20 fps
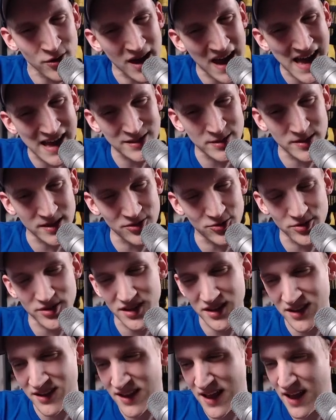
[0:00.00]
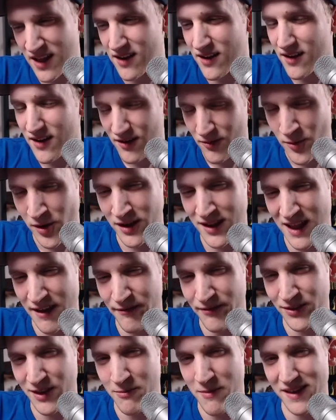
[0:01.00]
guys is interested in that, we could
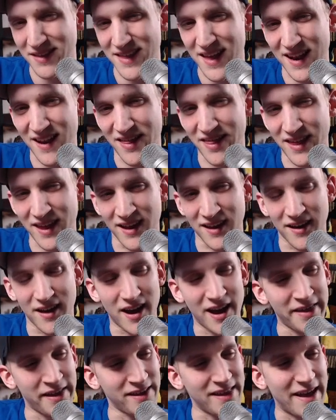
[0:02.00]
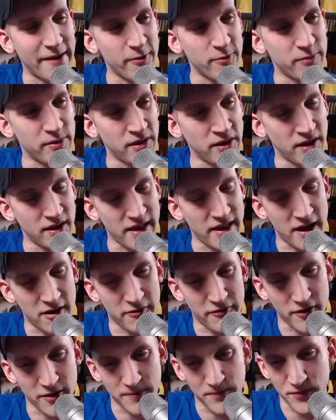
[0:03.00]
definitely make that a thing. I think that would be a lot of
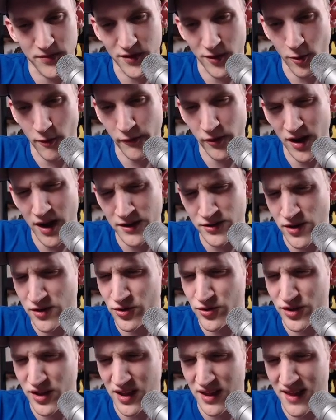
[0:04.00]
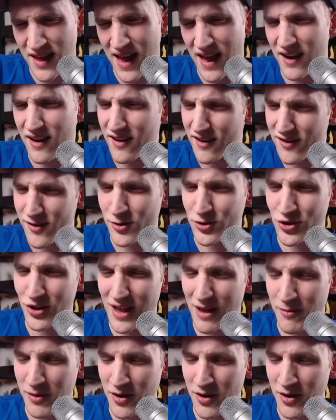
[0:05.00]
fun. So if you guys are interested in that, you should let me